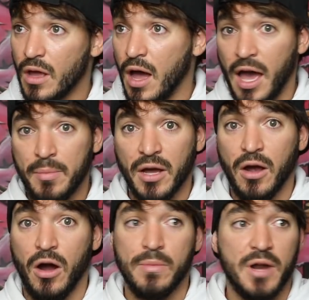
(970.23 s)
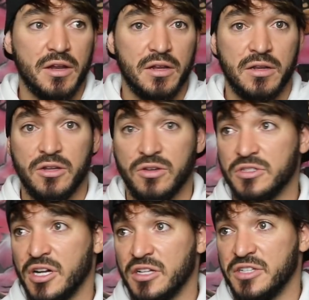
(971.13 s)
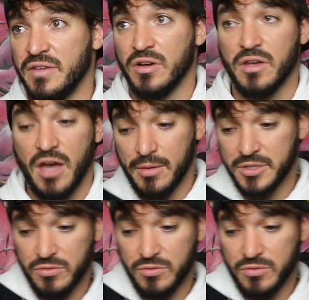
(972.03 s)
I had my car, but I didn't need to use it. I saved on gas,